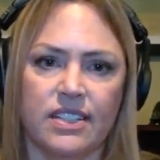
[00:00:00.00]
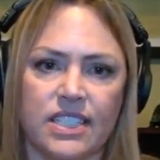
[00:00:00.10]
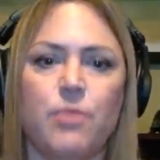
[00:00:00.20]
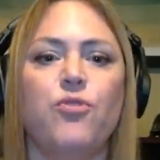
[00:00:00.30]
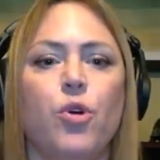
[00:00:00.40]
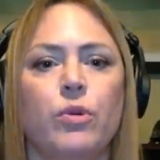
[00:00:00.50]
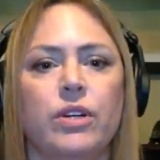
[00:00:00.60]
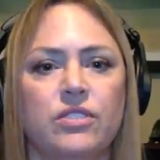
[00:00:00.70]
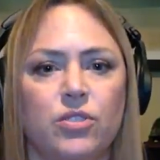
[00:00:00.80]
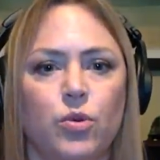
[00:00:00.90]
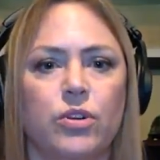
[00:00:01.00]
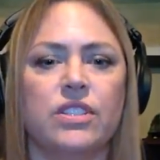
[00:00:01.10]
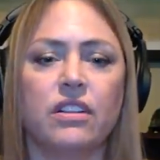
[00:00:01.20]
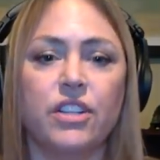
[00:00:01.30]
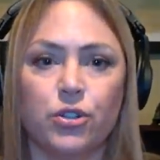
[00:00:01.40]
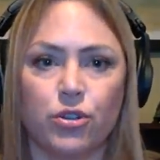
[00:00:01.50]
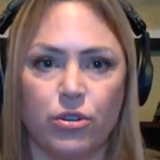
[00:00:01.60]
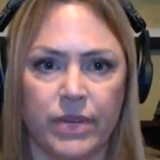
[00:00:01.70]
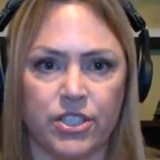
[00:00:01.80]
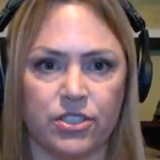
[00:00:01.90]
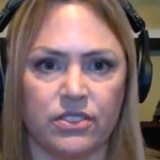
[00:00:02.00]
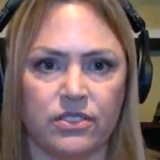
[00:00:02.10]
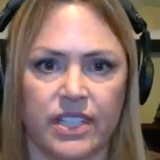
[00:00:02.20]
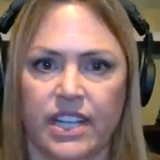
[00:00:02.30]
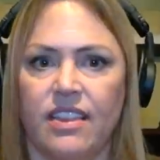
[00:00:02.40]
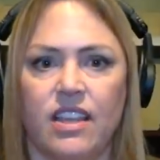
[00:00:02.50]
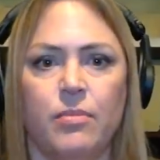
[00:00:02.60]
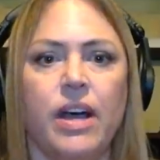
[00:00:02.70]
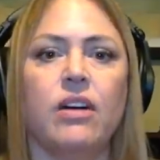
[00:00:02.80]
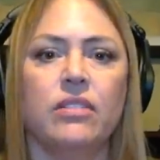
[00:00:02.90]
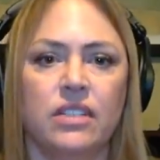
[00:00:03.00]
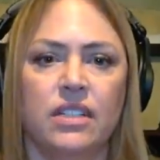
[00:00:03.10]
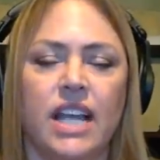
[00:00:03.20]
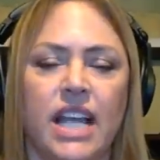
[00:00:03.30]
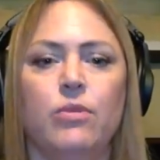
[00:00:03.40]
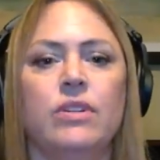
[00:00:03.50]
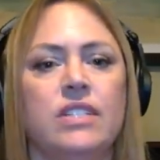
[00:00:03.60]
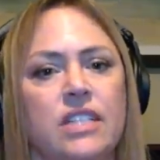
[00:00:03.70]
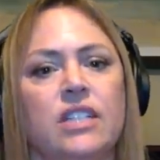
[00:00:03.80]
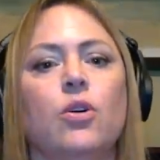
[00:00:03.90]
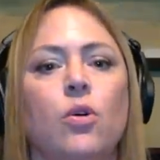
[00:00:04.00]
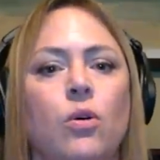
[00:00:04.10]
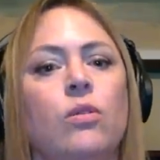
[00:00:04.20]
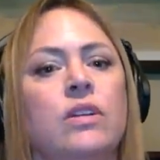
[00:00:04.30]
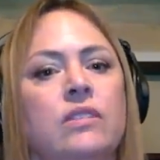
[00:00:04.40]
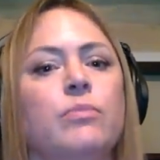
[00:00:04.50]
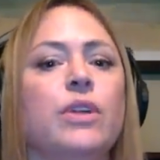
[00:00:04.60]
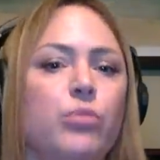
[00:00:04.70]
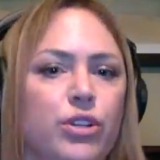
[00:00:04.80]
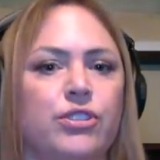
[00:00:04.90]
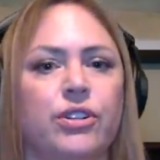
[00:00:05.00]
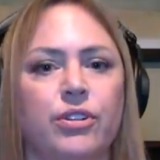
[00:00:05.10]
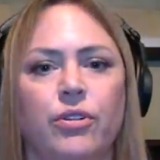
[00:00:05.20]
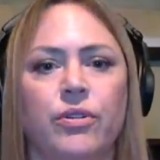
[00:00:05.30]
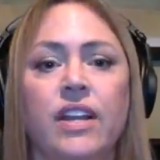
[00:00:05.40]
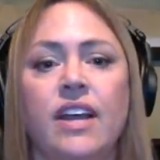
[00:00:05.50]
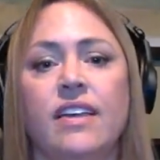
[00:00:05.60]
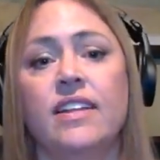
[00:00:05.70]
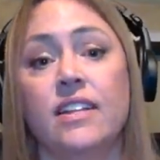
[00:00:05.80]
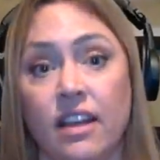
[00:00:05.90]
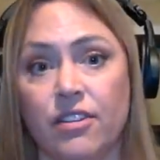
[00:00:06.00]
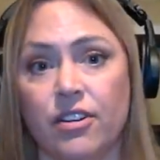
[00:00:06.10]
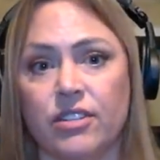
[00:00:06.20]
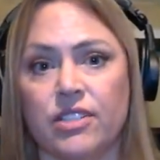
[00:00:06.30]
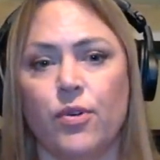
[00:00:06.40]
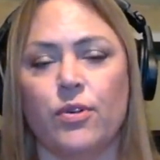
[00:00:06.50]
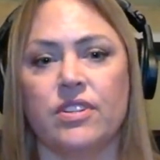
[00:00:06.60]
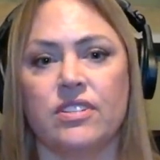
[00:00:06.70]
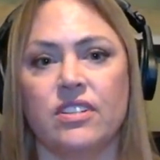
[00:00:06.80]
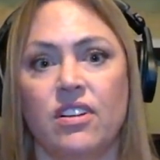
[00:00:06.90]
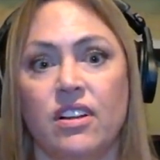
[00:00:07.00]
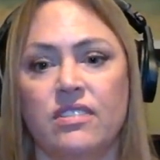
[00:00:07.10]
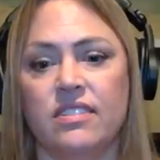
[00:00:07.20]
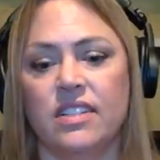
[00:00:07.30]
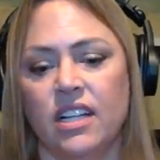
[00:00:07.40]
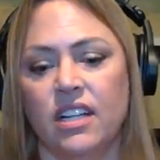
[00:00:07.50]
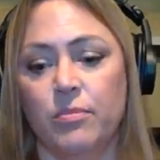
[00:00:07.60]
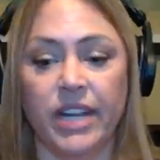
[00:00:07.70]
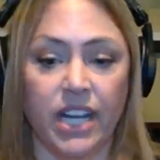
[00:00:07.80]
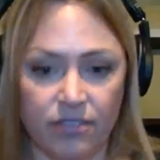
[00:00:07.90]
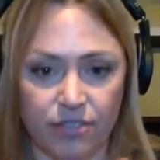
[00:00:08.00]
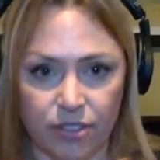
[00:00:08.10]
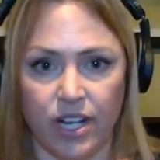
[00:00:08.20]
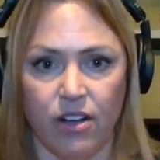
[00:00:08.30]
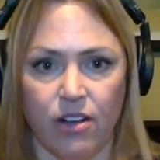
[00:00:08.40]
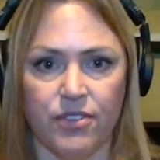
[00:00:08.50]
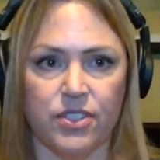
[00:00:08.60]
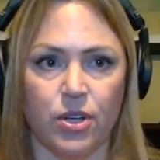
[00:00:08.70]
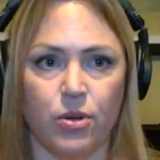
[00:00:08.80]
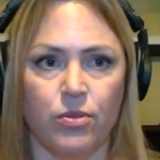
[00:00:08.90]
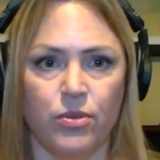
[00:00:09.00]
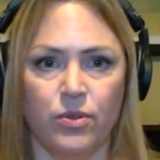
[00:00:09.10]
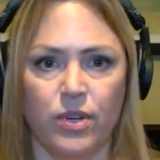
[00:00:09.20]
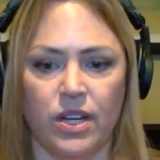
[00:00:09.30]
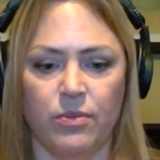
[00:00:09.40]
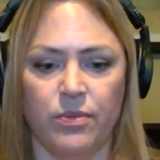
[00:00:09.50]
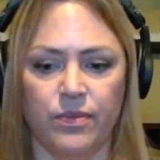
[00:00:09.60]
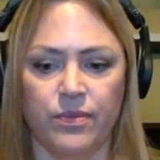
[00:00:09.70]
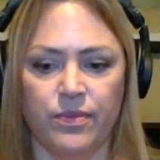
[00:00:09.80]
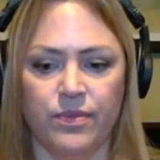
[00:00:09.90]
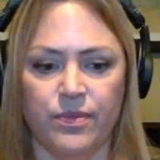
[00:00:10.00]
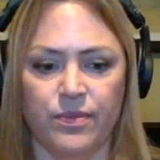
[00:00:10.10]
a step forward towards a clinical measure. Like think about a1C at goal and blood pressure at goal. And then another is focused on behavioral health. So, um,